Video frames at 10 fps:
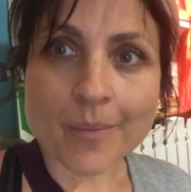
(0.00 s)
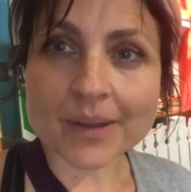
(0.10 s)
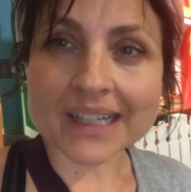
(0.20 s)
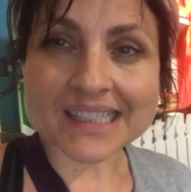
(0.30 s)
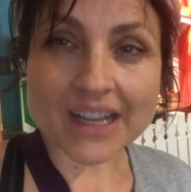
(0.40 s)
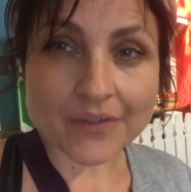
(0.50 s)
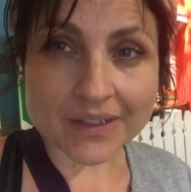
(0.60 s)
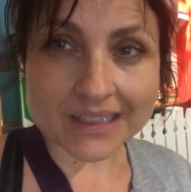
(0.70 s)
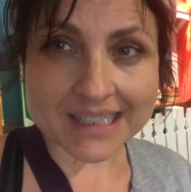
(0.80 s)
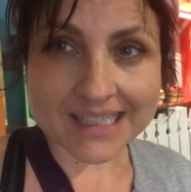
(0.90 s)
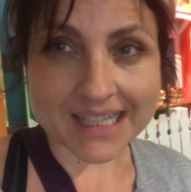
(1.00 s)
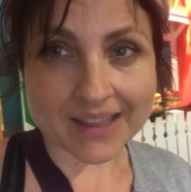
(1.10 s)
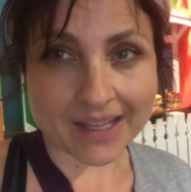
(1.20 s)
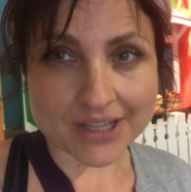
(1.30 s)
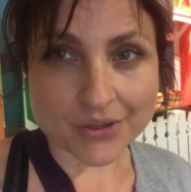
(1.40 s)
But I definitely see
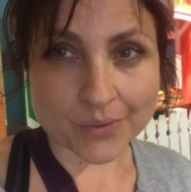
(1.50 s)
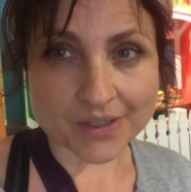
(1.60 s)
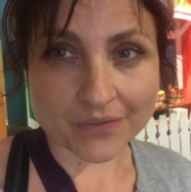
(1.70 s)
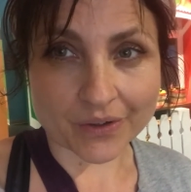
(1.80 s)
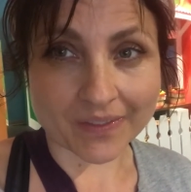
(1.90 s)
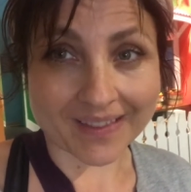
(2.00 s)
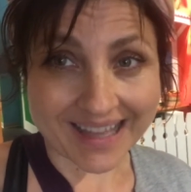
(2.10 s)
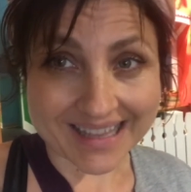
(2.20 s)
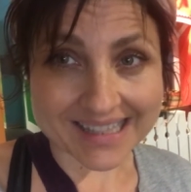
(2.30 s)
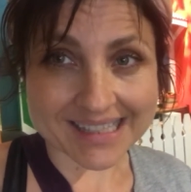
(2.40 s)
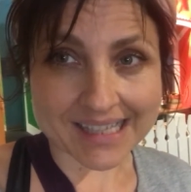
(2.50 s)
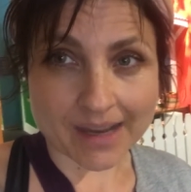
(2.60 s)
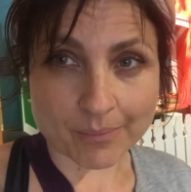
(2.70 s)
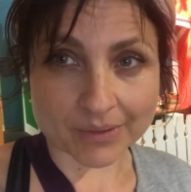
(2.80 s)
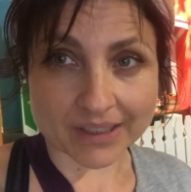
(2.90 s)
things through a different lens,
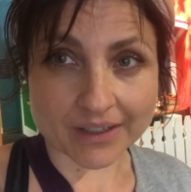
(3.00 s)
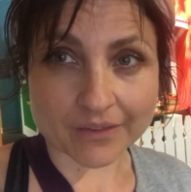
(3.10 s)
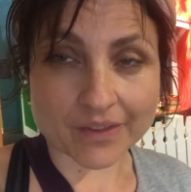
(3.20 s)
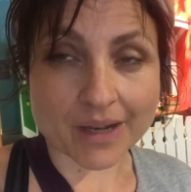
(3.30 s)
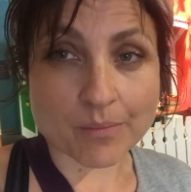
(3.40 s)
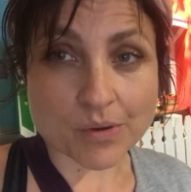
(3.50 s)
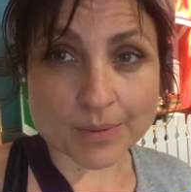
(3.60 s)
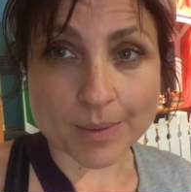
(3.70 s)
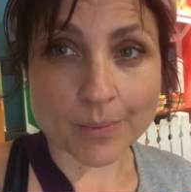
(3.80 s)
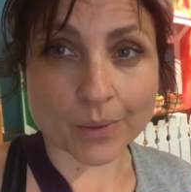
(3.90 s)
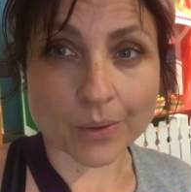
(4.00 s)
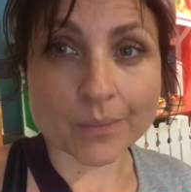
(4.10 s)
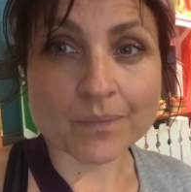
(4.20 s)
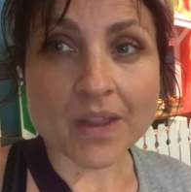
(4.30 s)
I believe, than most people.